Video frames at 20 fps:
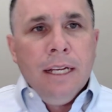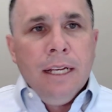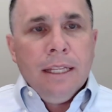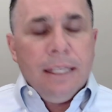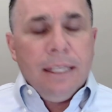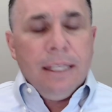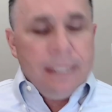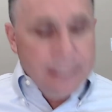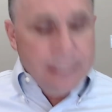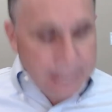
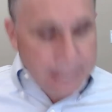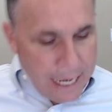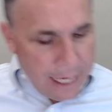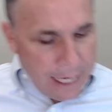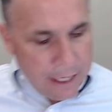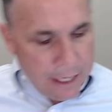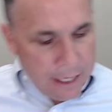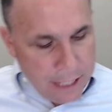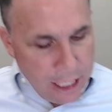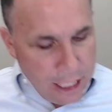The
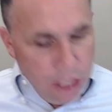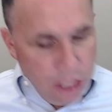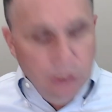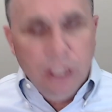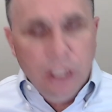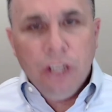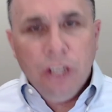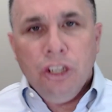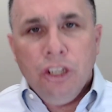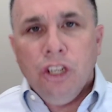second thing you need
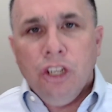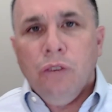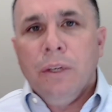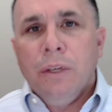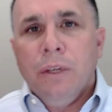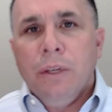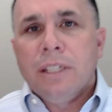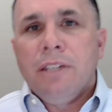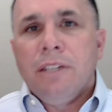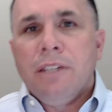to do
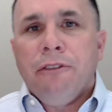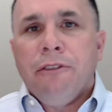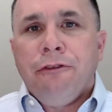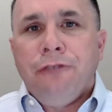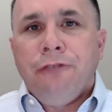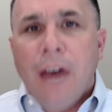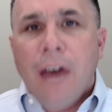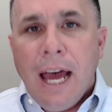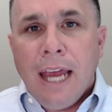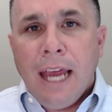is
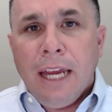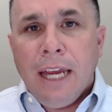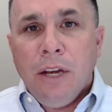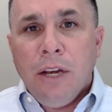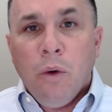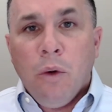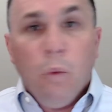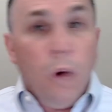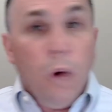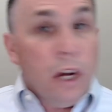define
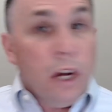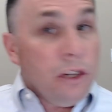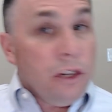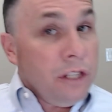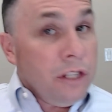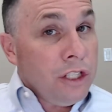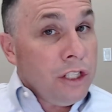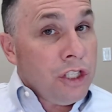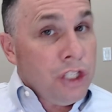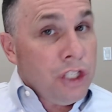what are the
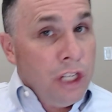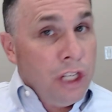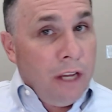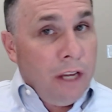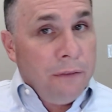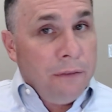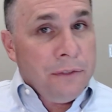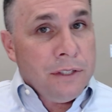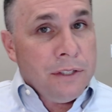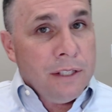
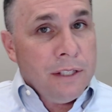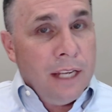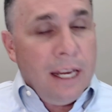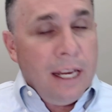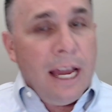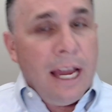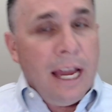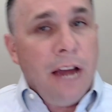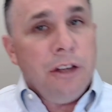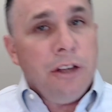shifts in
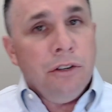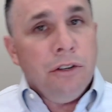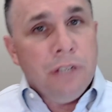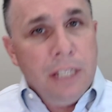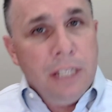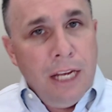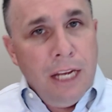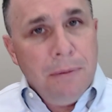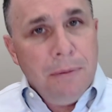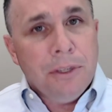how your
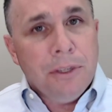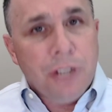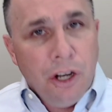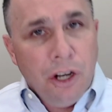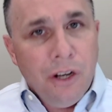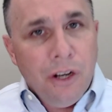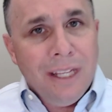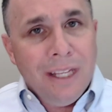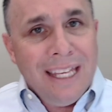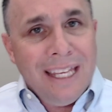team is
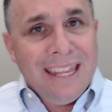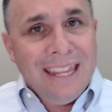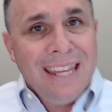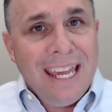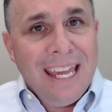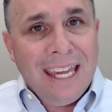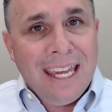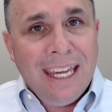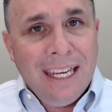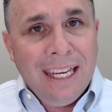currently
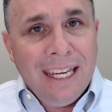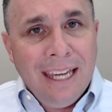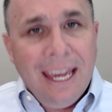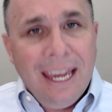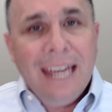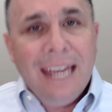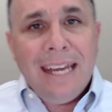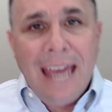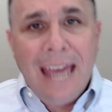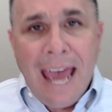thinking
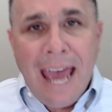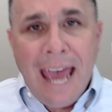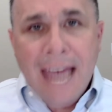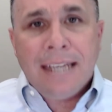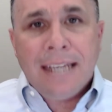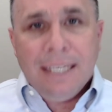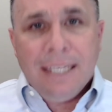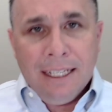and acting